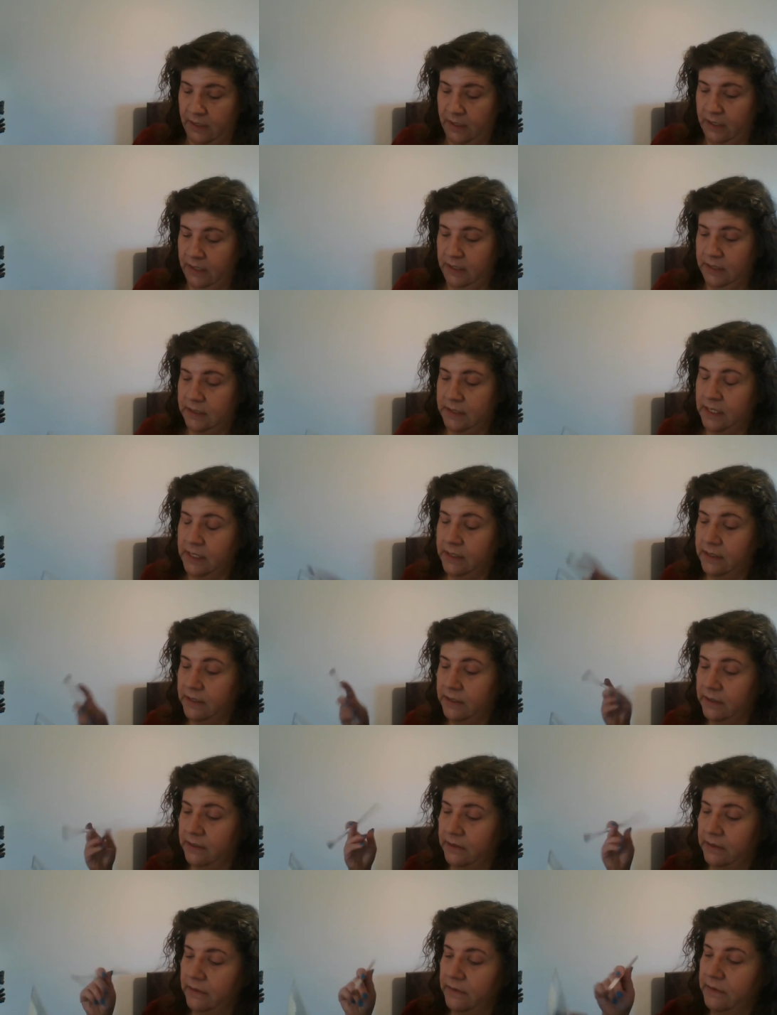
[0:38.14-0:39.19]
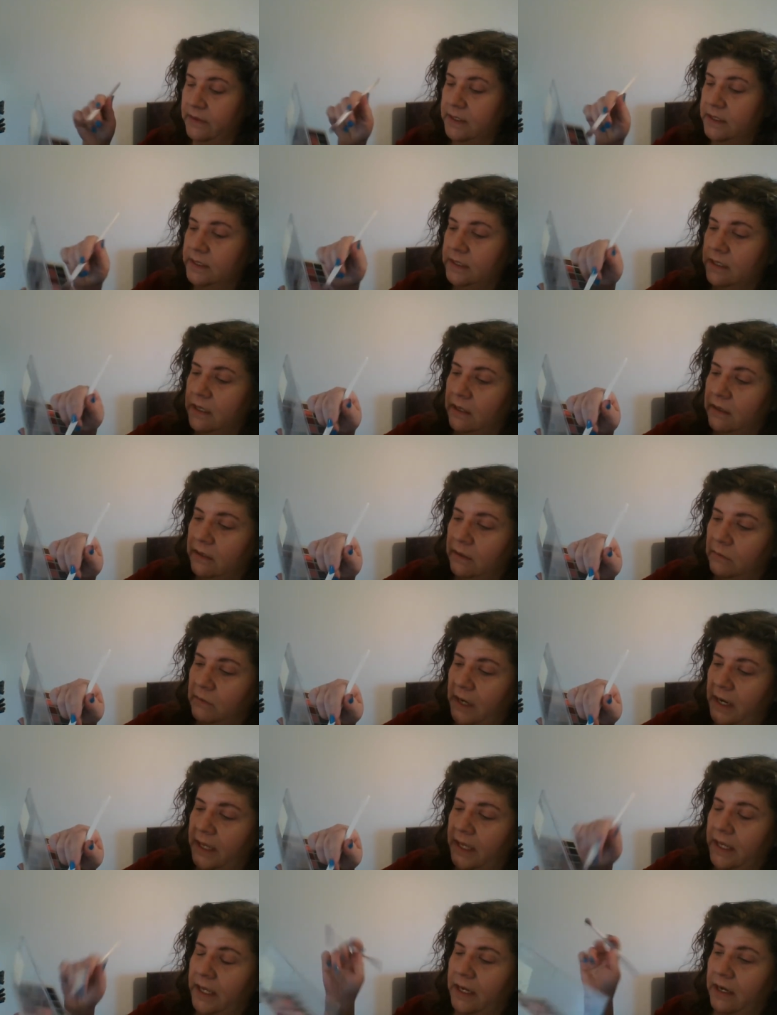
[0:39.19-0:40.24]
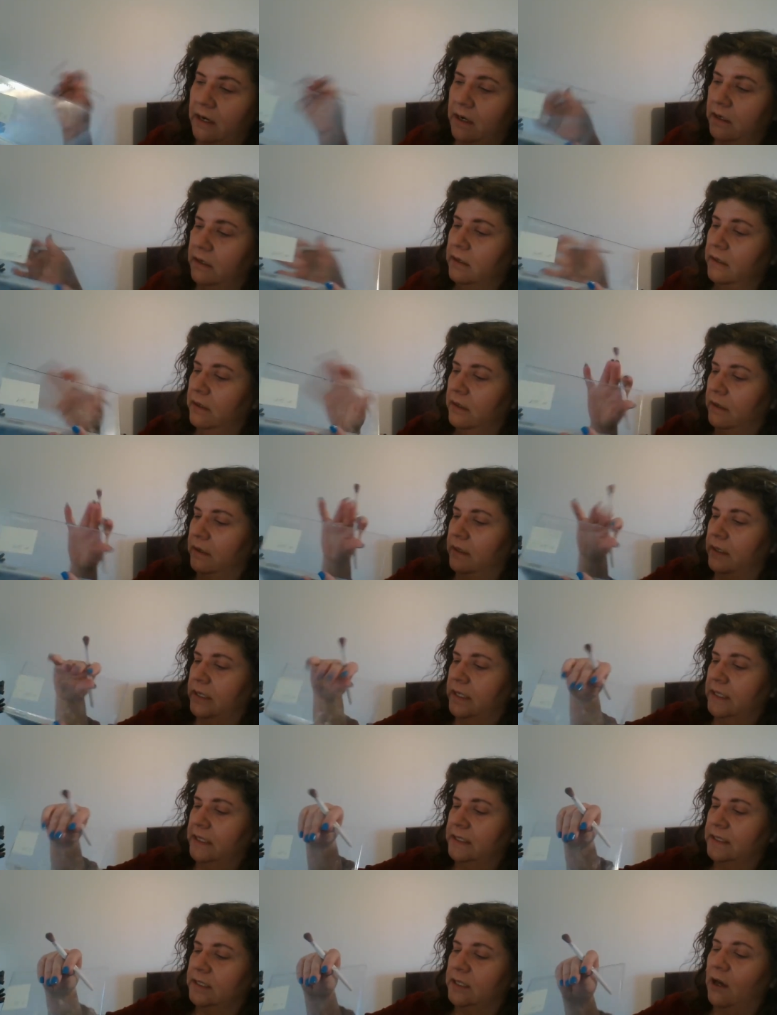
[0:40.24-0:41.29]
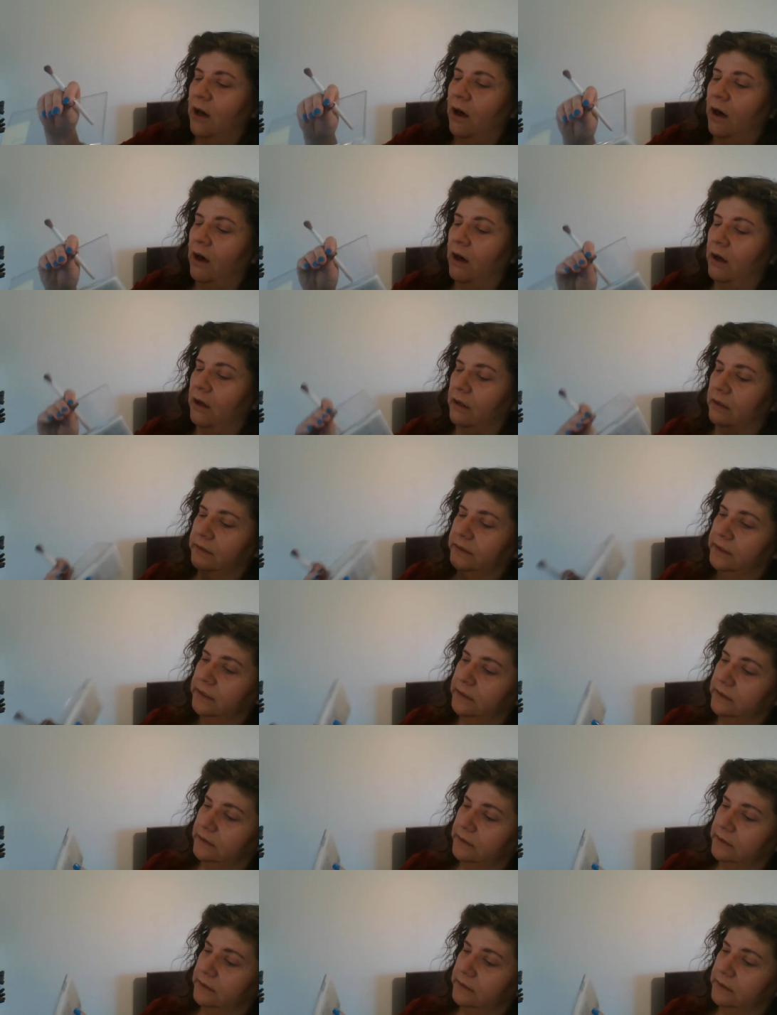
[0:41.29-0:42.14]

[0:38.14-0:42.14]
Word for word: is in this color right here. It's called